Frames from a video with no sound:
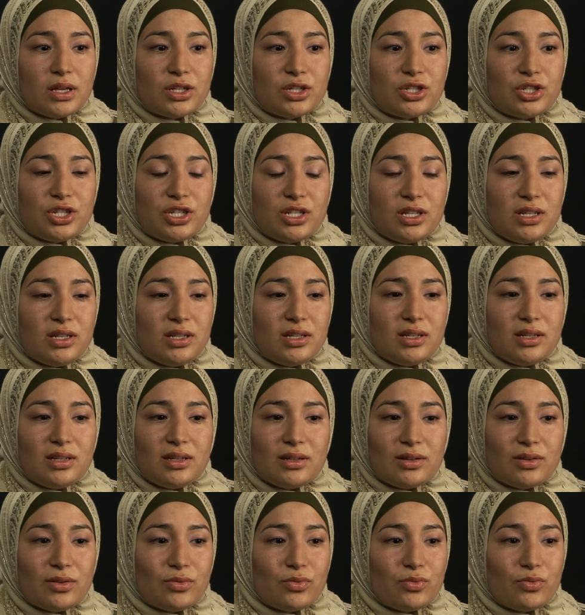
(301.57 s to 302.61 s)

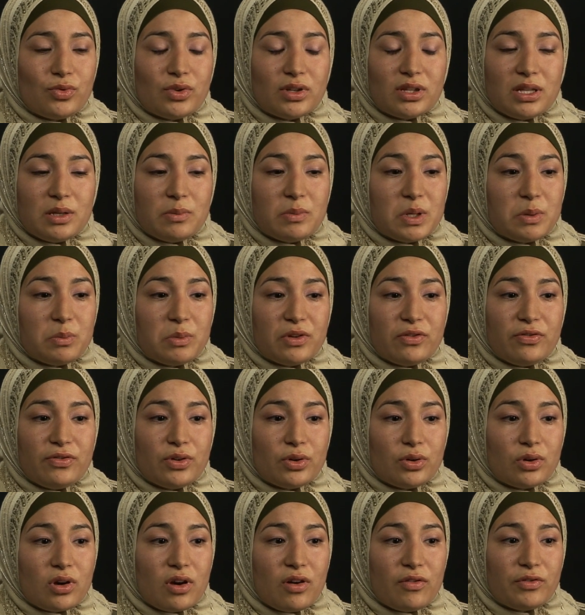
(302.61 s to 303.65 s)
she really made me
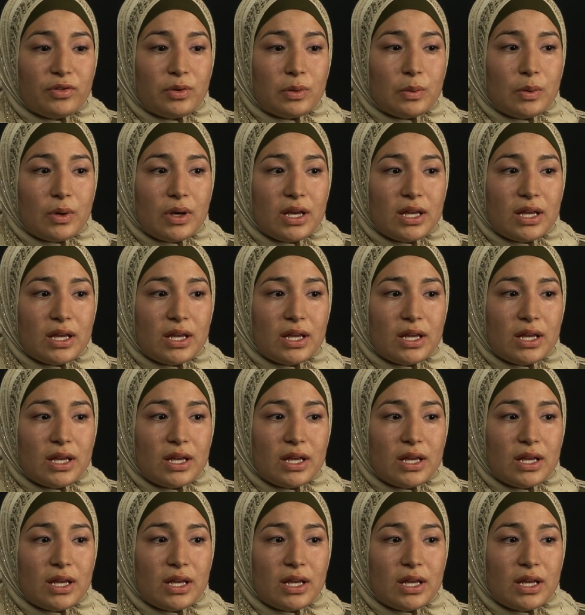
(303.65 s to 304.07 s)
feel comfortable,